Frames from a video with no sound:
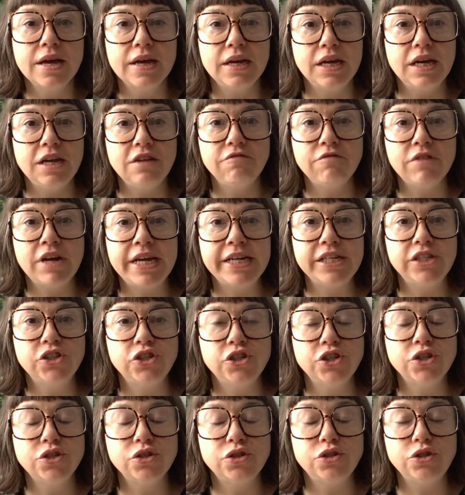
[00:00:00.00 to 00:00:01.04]
in
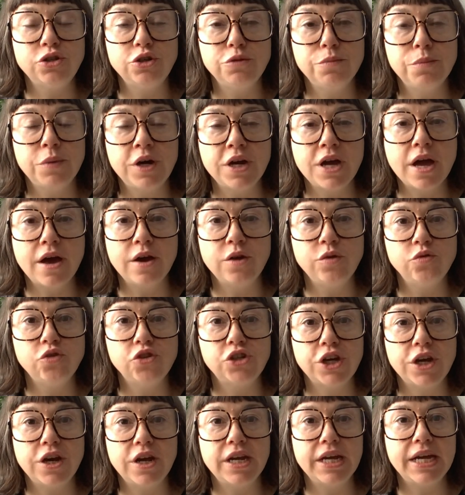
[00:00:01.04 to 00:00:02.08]
relation to my own
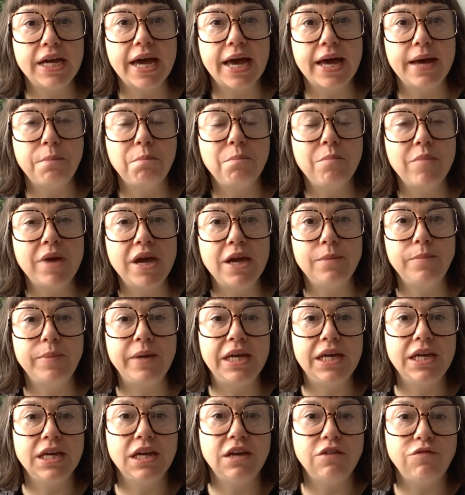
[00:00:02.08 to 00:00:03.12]
journey and
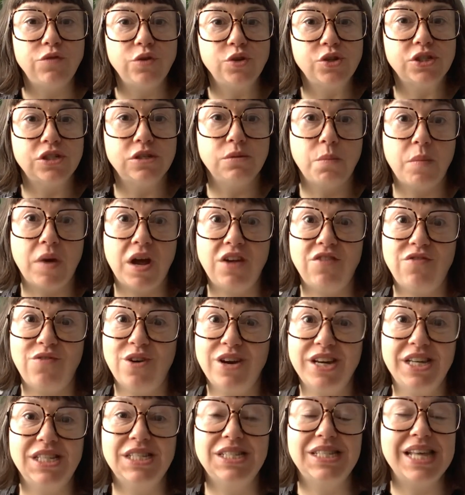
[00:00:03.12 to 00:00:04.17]
maybe give you some
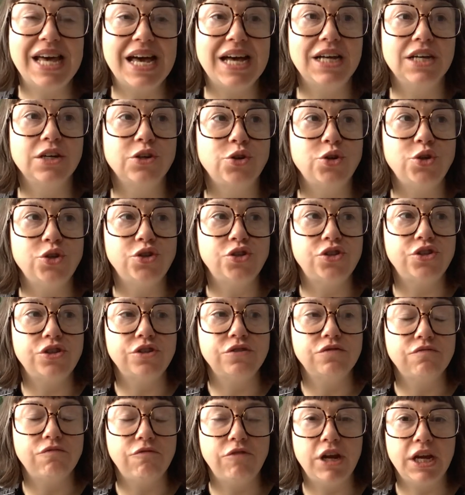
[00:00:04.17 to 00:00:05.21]
advice that could
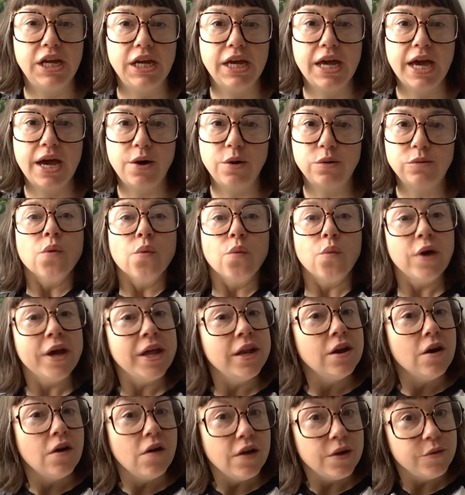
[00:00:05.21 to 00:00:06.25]
really help.
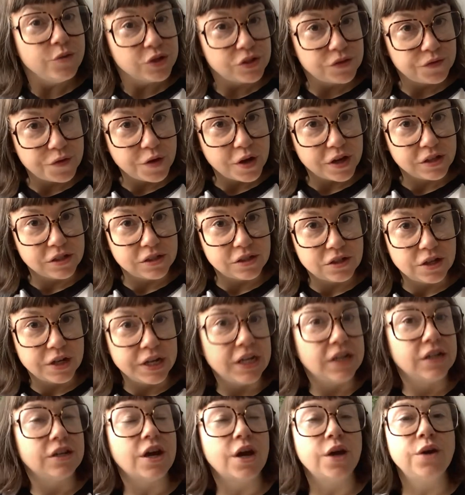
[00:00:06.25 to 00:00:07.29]
When I was first
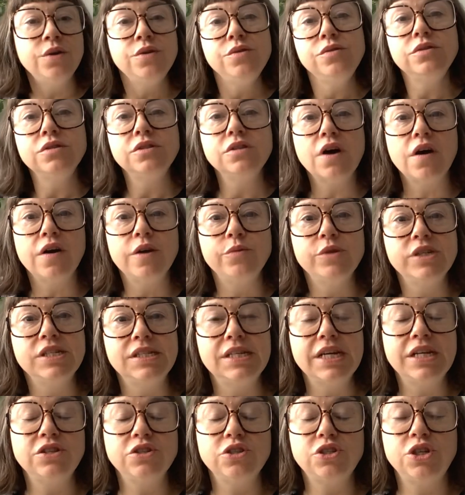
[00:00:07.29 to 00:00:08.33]
diagnosed, I was
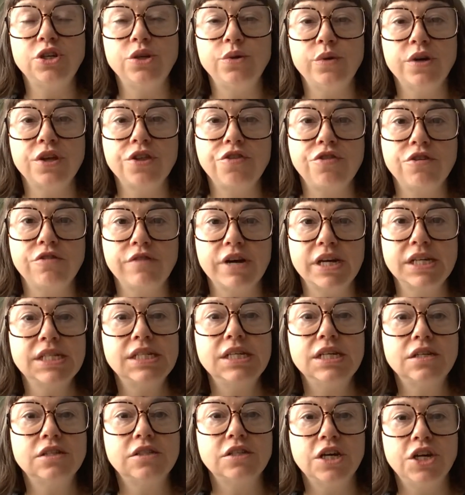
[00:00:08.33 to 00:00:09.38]
sent to a
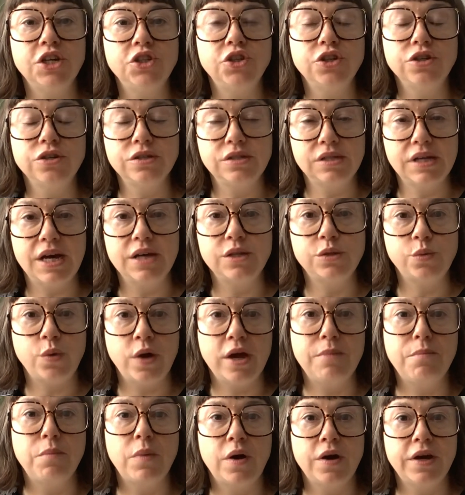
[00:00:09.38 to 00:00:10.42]
thoracic surgeon because that's
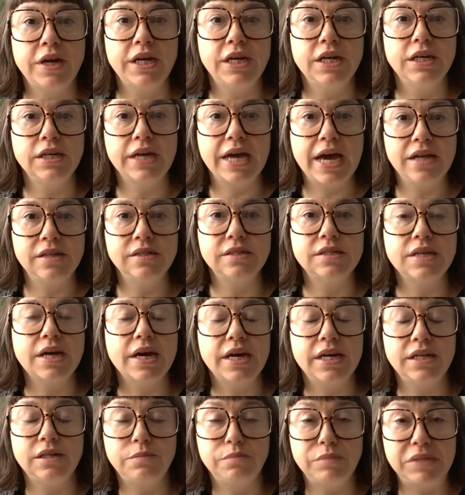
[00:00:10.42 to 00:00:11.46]
where my cancer
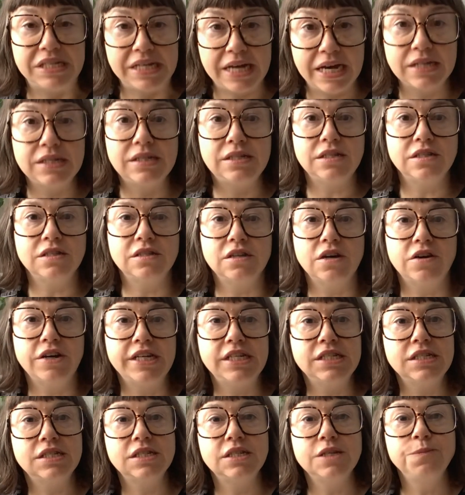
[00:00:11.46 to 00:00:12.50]
had
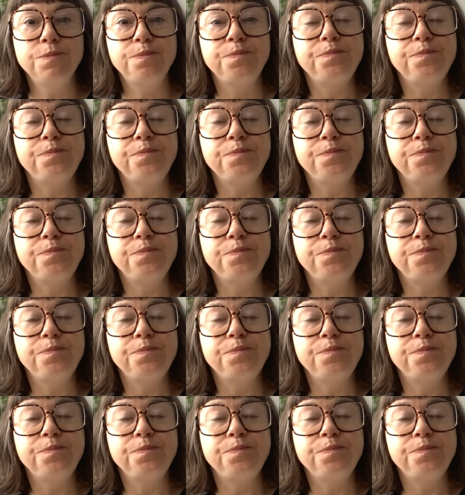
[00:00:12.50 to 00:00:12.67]
metastasized.